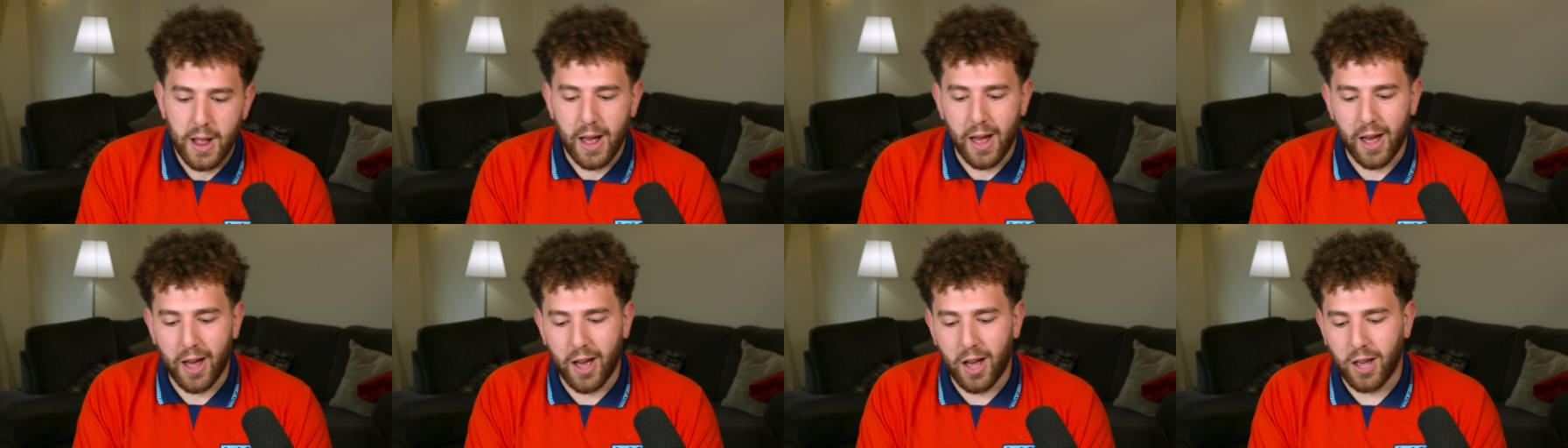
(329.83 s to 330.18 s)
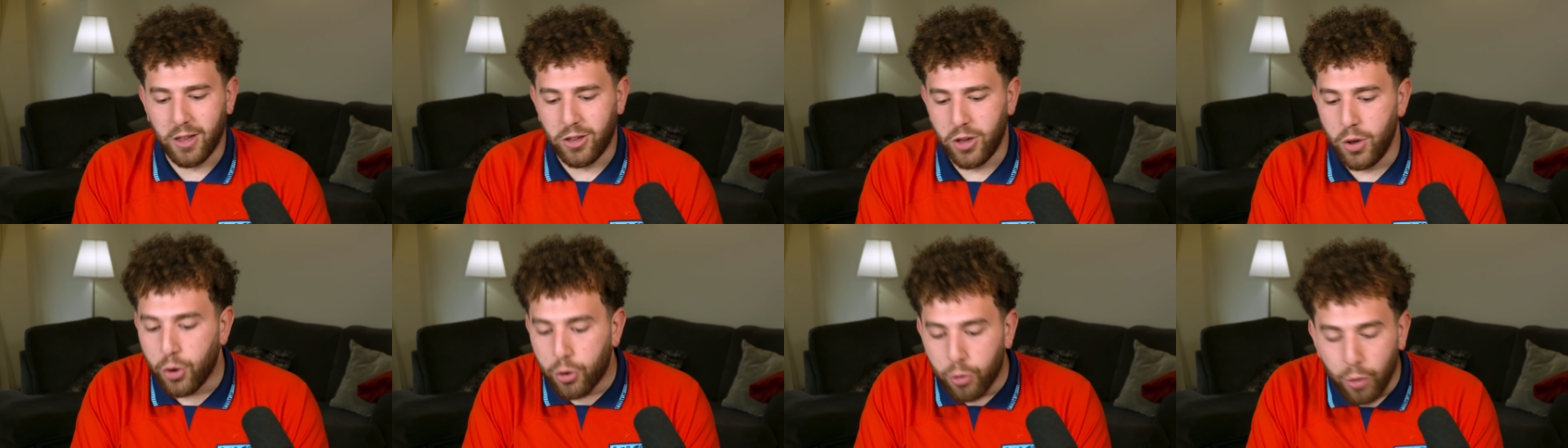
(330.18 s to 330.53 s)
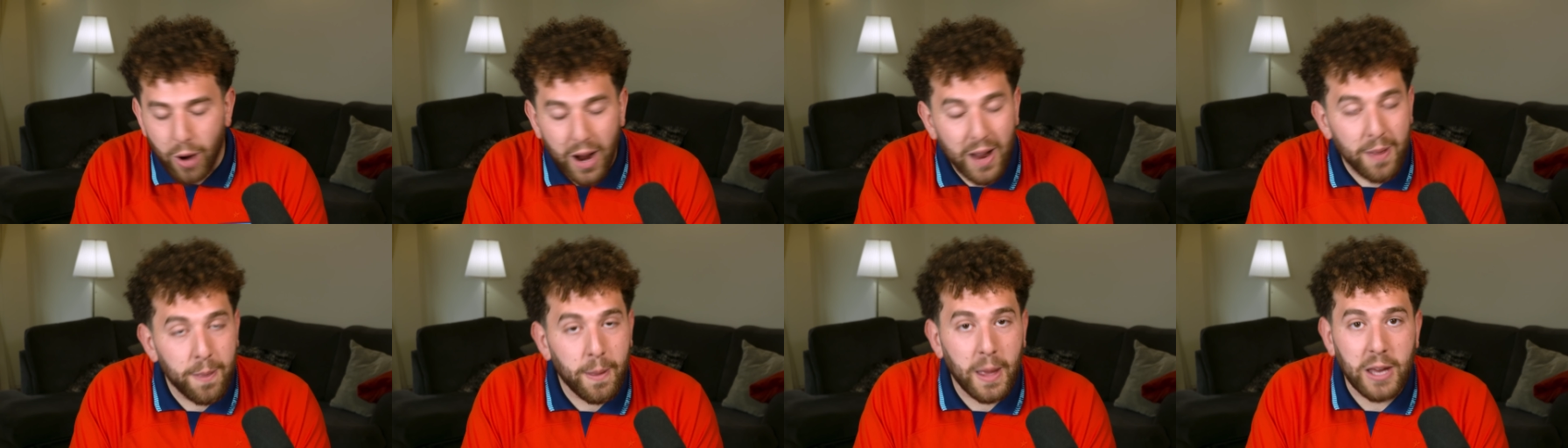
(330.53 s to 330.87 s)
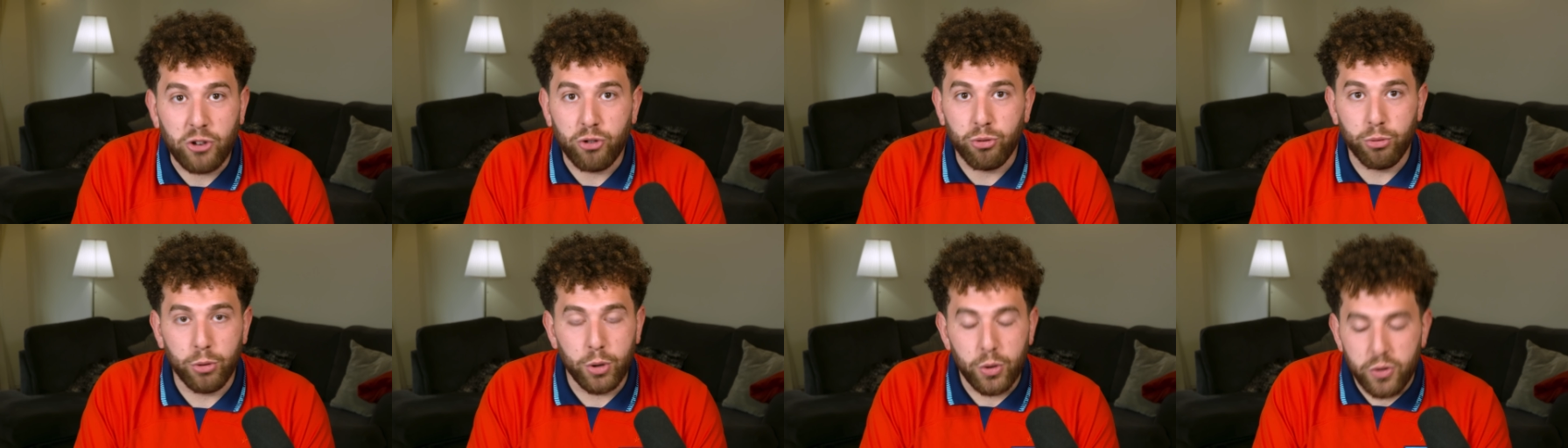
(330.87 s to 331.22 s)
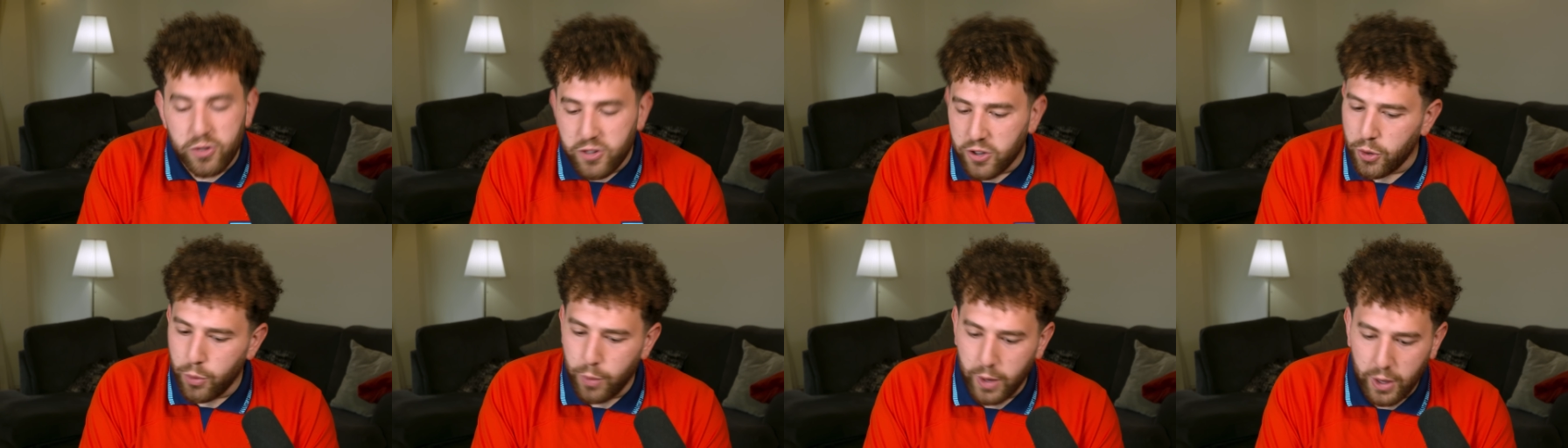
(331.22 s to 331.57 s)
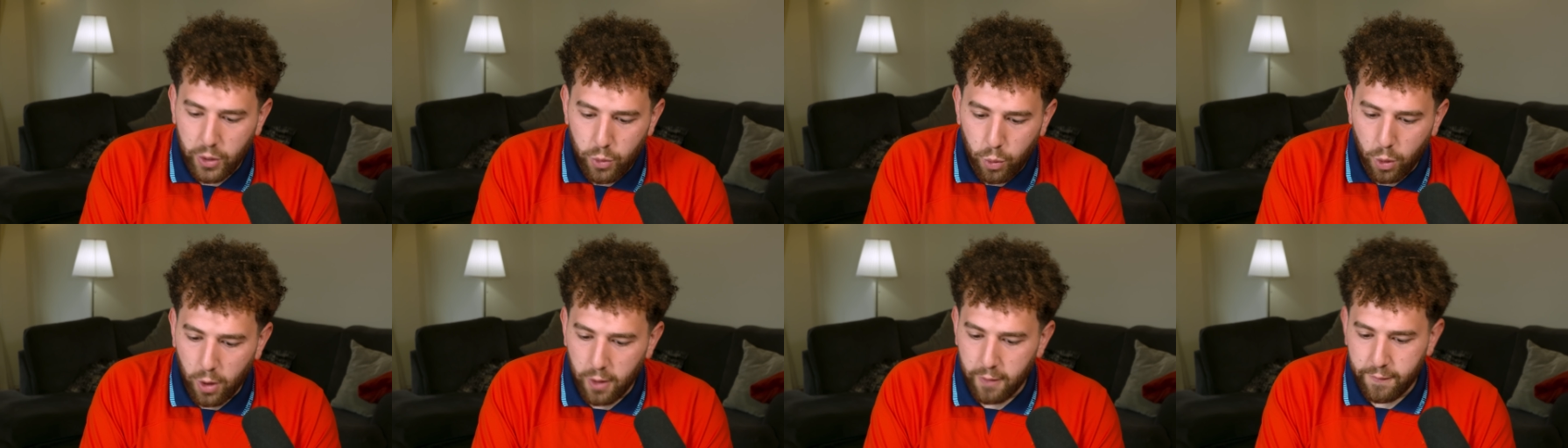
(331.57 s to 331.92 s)
uh, Ukraine they drew two in
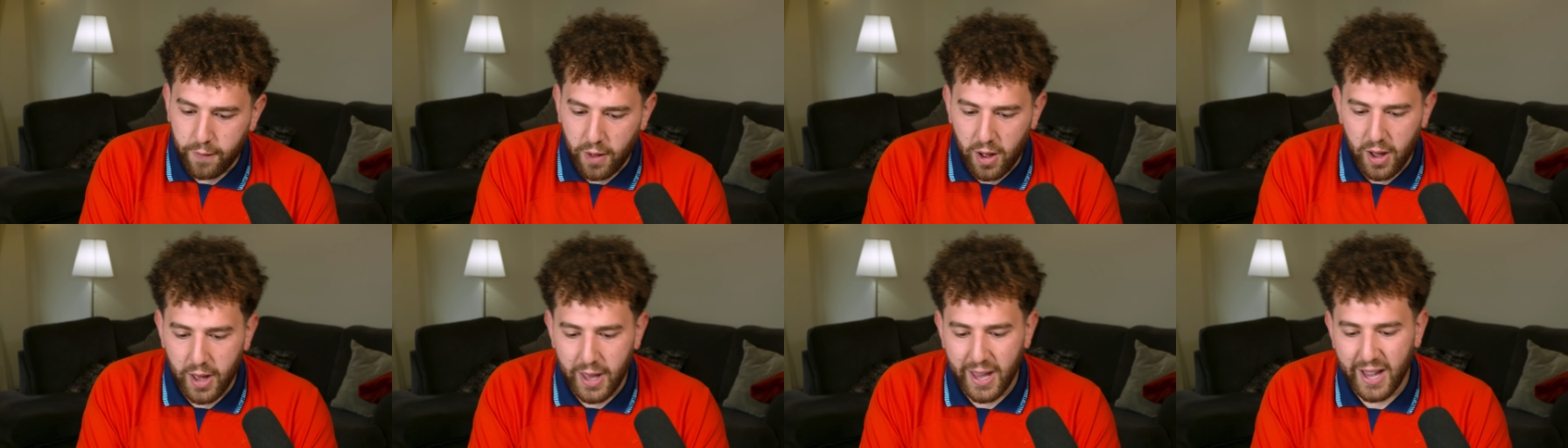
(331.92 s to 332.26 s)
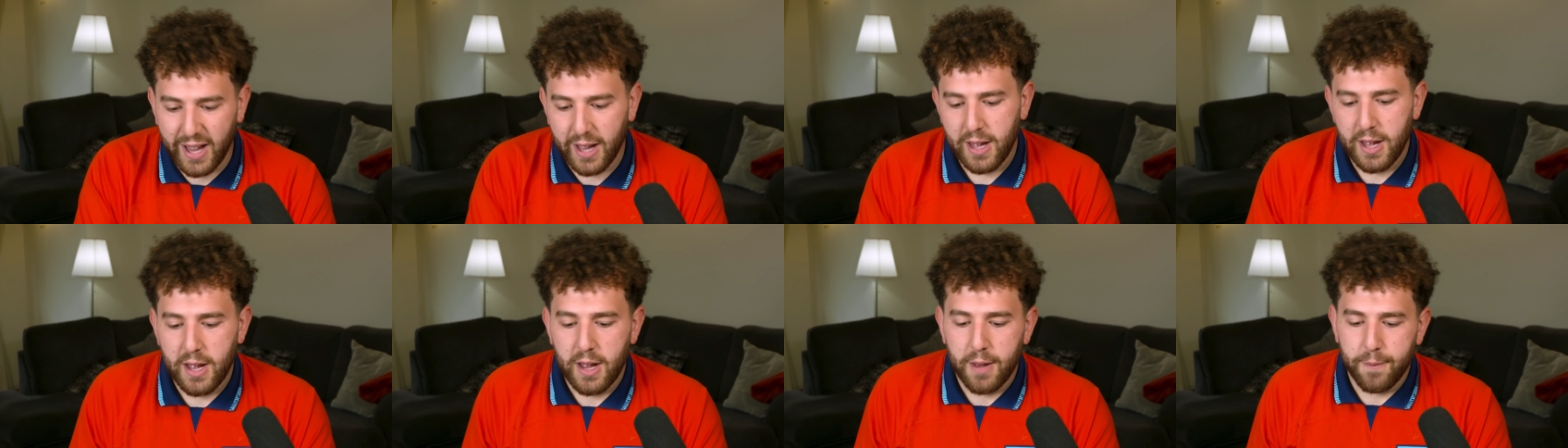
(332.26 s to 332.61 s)
qualifying.